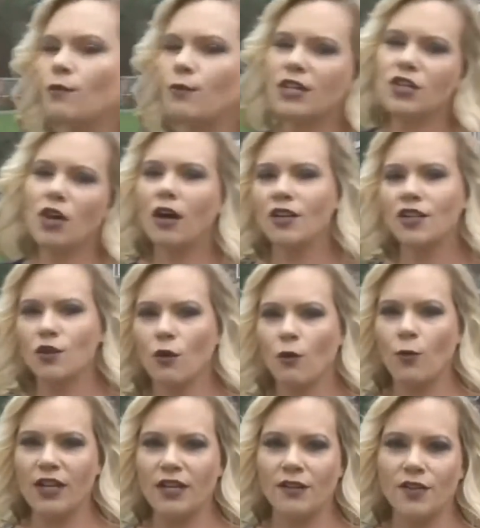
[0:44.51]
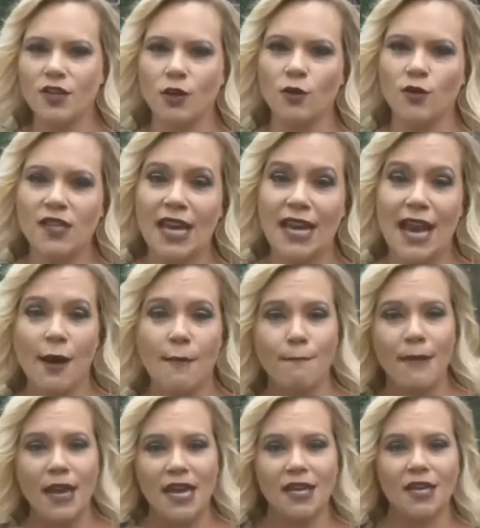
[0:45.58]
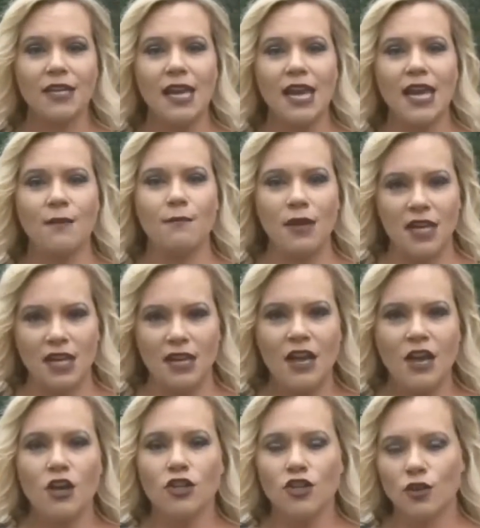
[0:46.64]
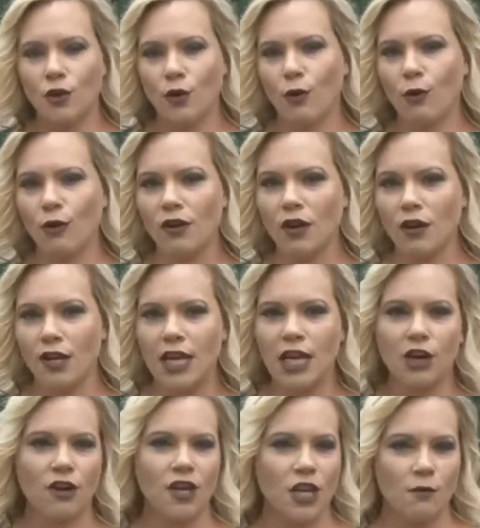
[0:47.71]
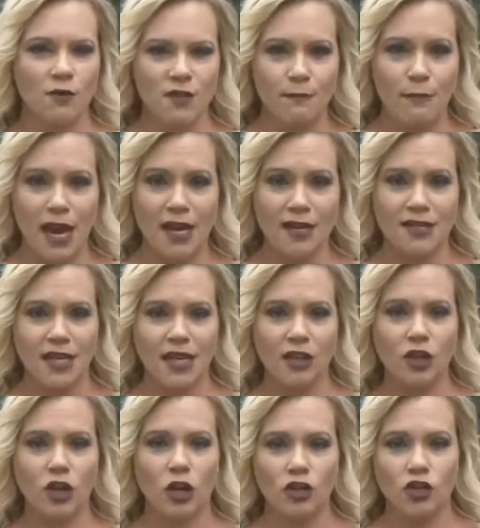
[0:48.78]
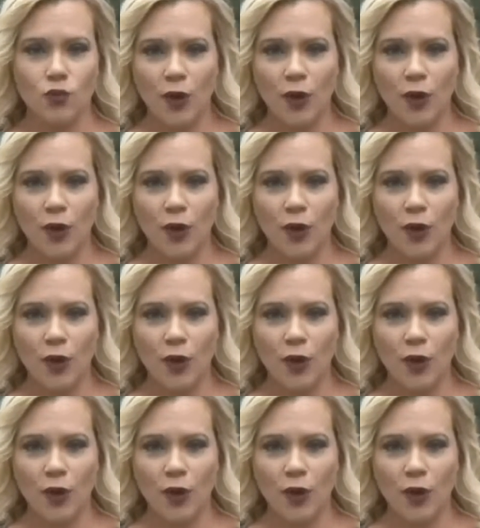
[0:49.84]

Now, we talked to a witness who said a man came in to the courtyard here. He was masked. He had long